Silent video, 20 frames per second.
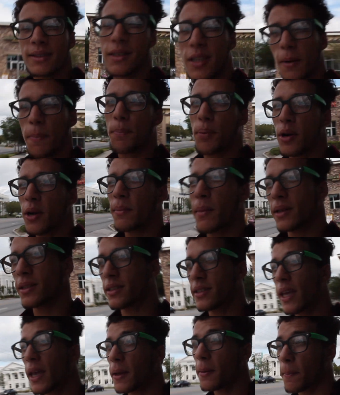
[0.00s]
to pretty much
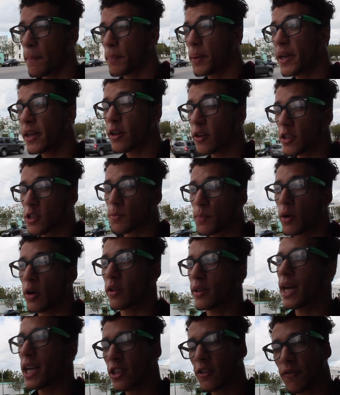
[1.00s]
St.
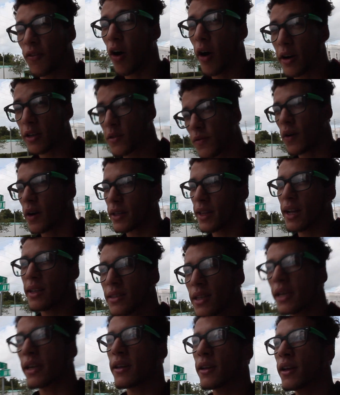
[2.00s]
Petersburg. That's far as fuck.
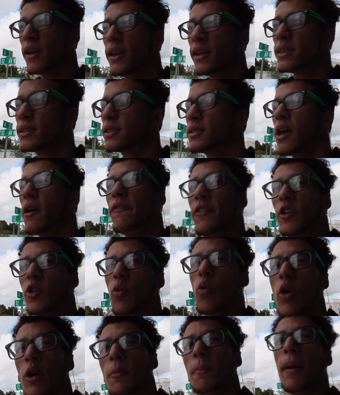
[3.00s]
That's like
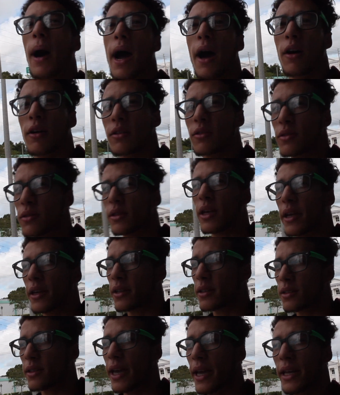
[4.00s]
71 miles,
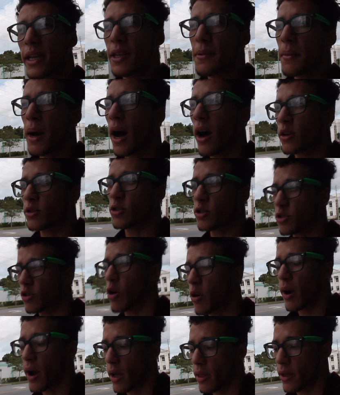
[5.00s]
like 80 miles or
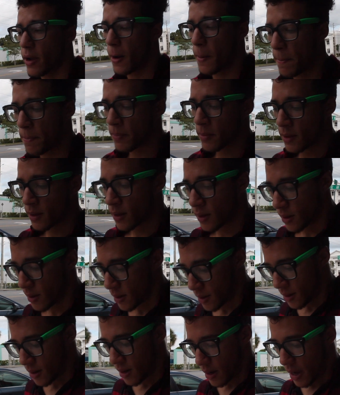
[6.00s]
so around there.
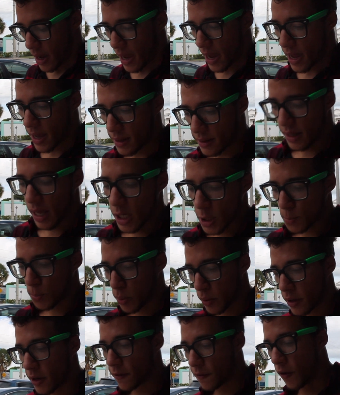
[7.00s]
And that's
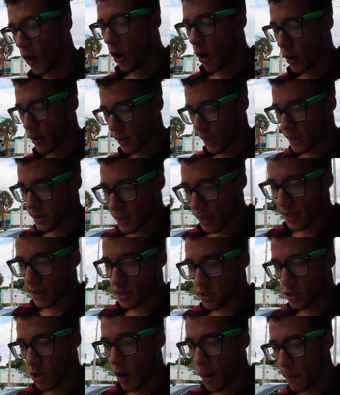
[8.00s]
pretty far. That's like
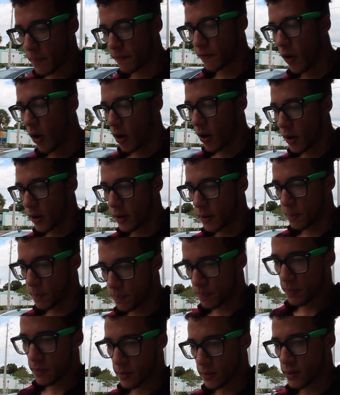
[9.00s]
dumb far.
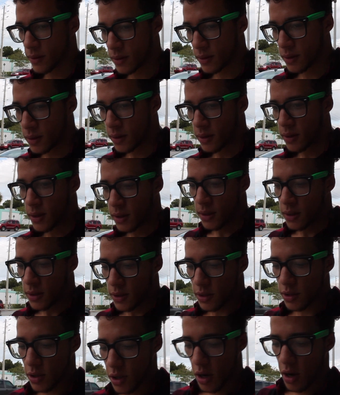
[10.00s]

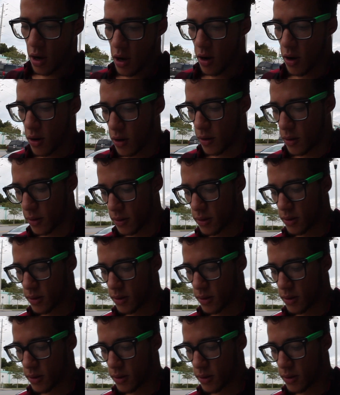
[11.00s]
So